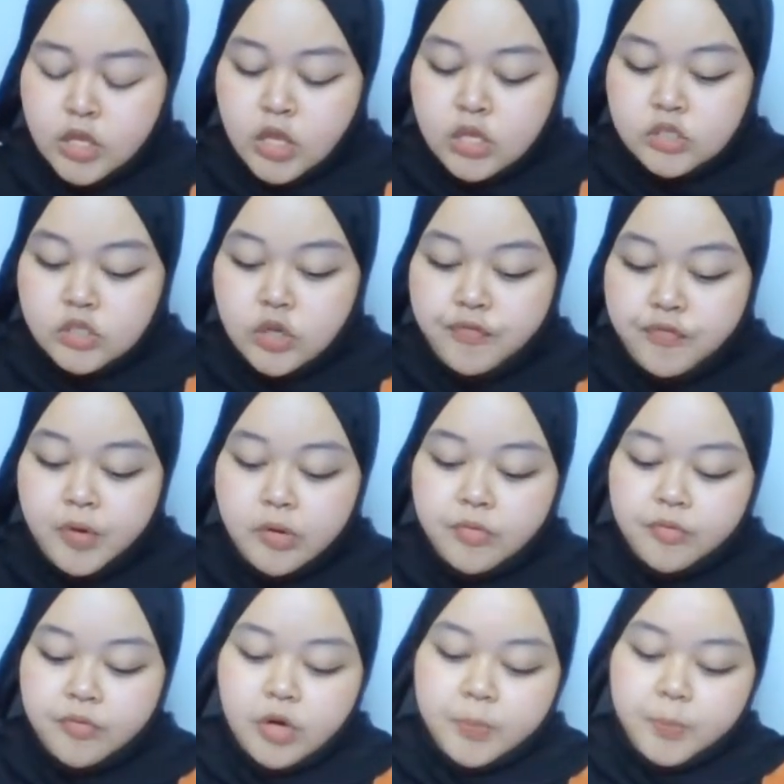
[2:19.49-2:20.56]
So
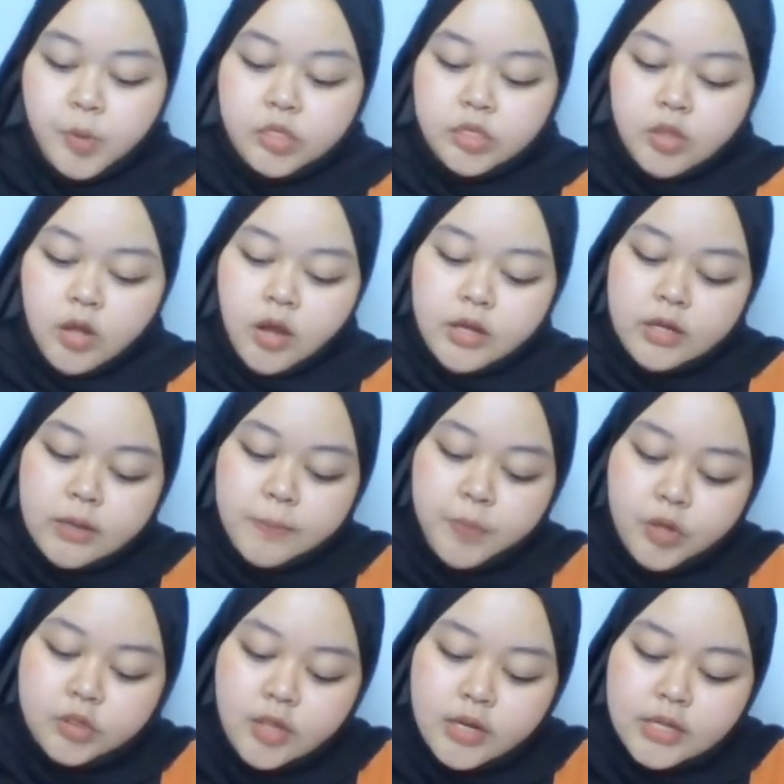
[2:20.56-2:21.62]
for the
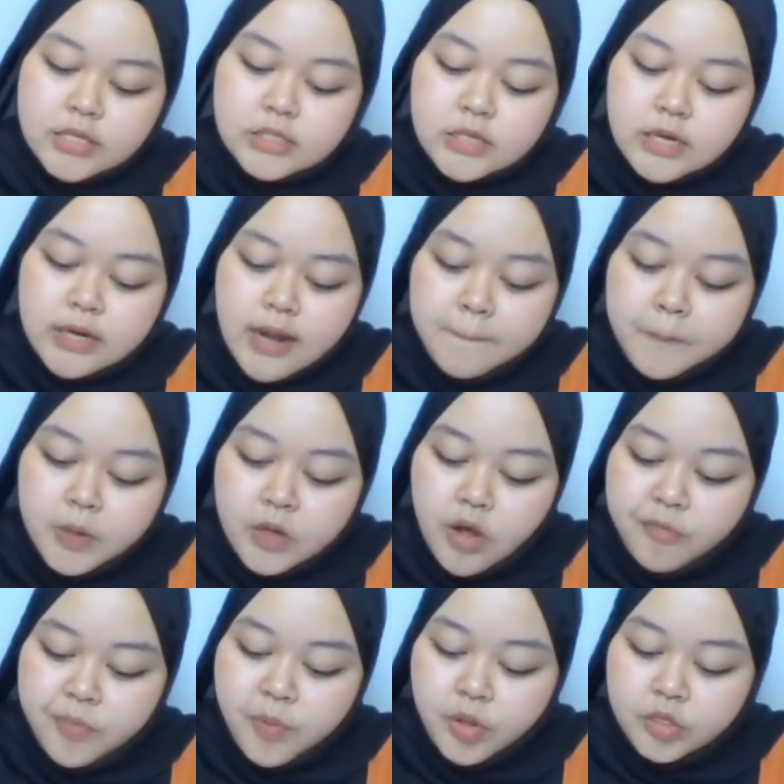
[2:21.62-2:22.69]
proton is the number
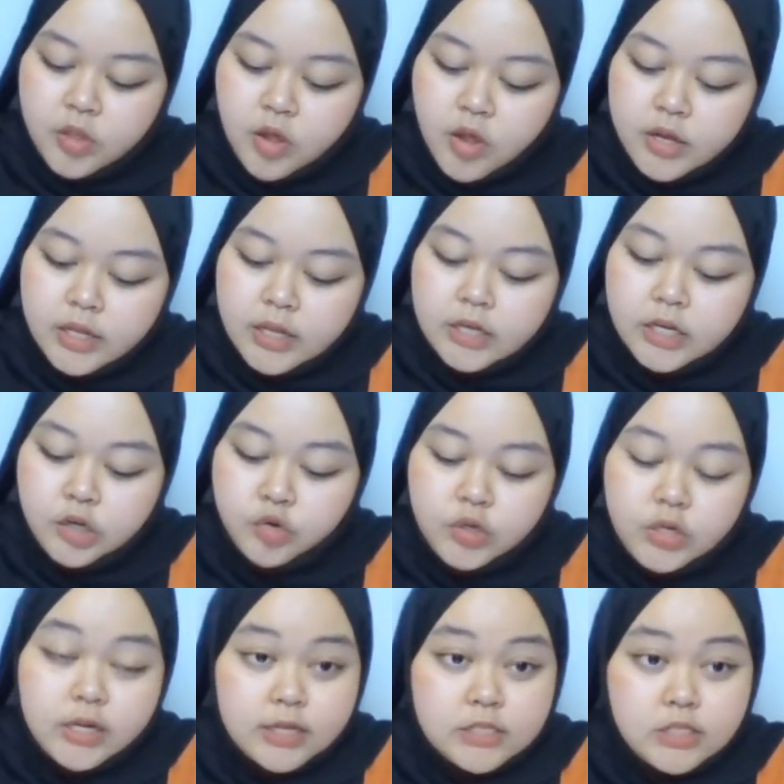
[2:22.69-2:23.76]
of protons in the
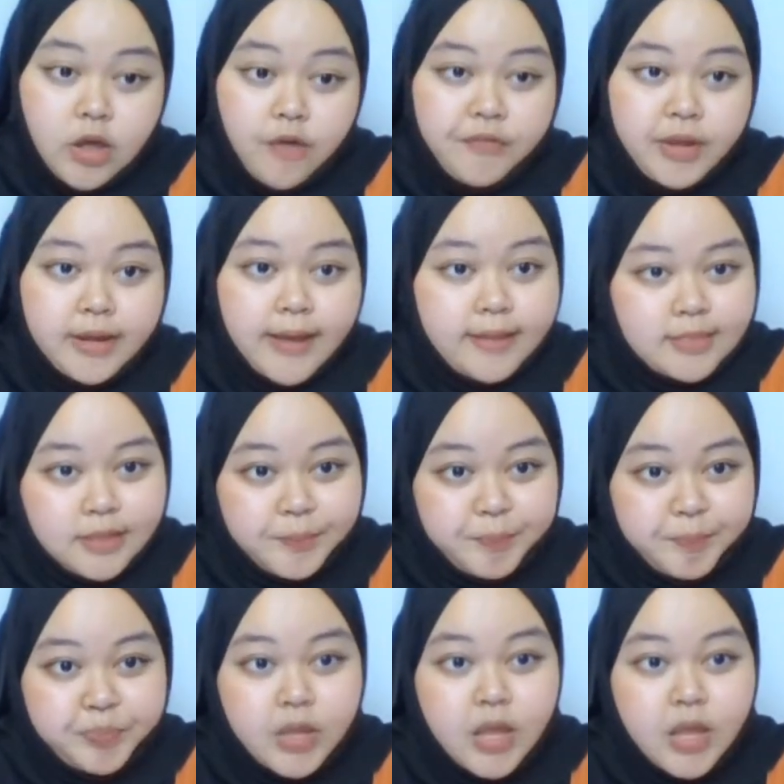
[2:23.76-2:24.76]
nucleus of an atom.